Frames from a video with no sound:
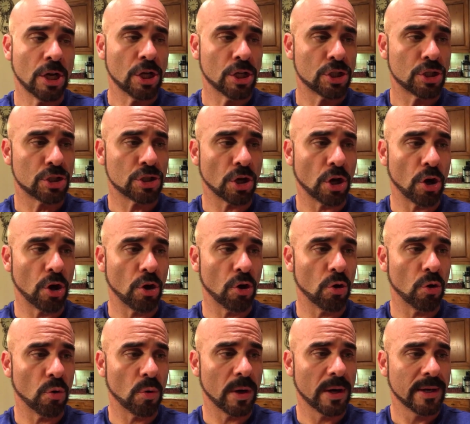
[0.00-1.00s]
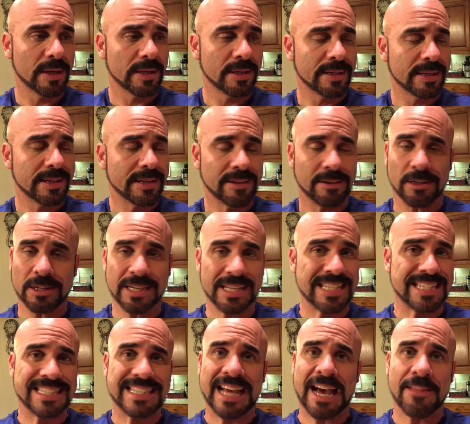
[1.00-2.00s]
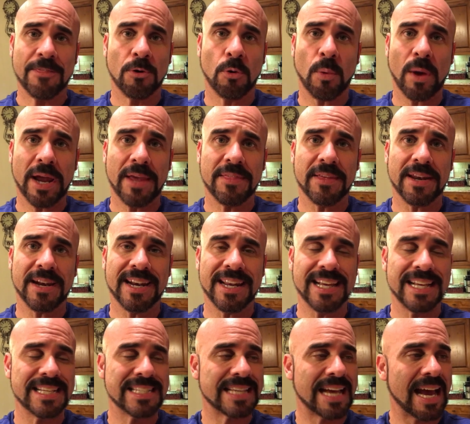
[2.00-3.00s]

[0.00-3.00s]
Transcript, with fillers: So, at least not in the way that it is.